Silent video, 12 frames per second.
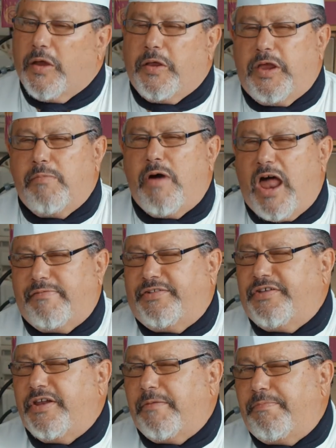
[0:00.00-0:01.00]
You might have a
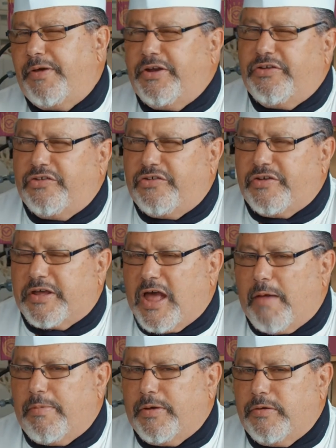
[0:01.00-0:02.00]
tin of peaches in the
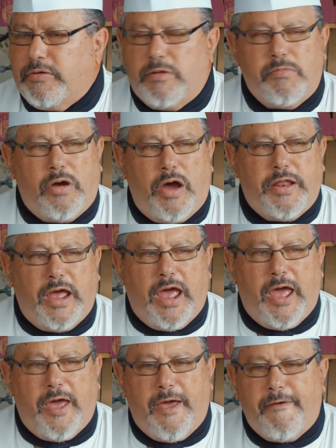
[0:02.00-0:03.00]
cupboard. You might
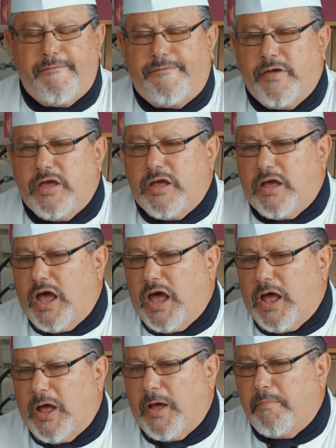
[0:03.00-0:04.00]
have
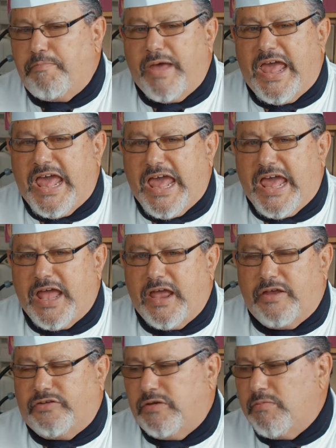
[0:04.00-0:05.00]
um,
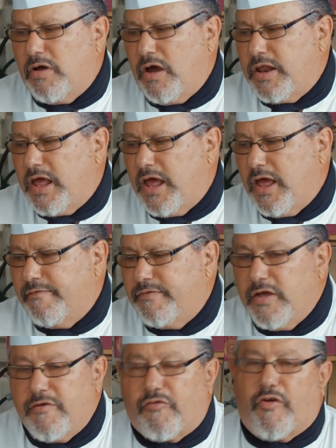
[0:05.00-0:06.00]
pears. You might
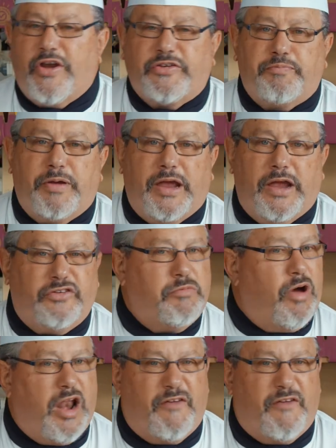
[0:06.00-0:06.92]
have fresh pears. You might